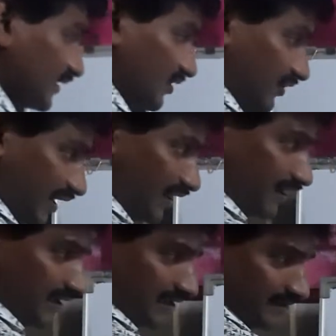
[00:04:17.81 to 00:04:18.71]
Okay,
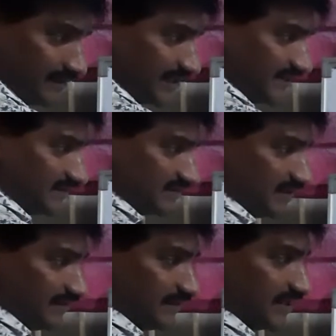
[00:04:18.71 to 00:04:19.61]
that
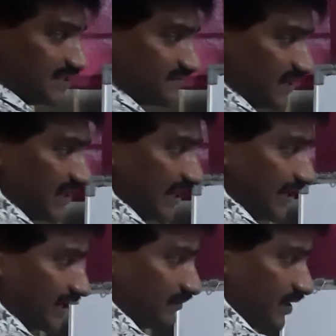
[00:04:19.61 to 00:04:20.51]
is when light
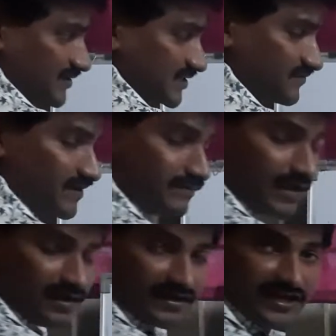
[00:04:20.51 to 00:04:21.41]
ray passes from
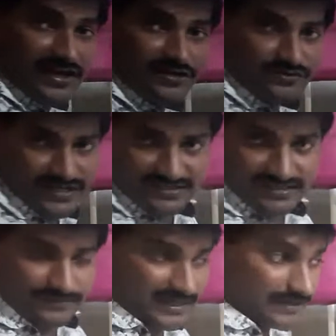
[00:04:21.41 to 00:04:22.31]
rarer to denser
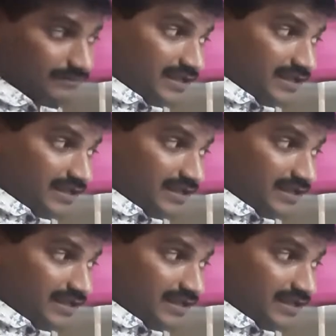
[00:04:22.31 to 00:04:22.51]
medium.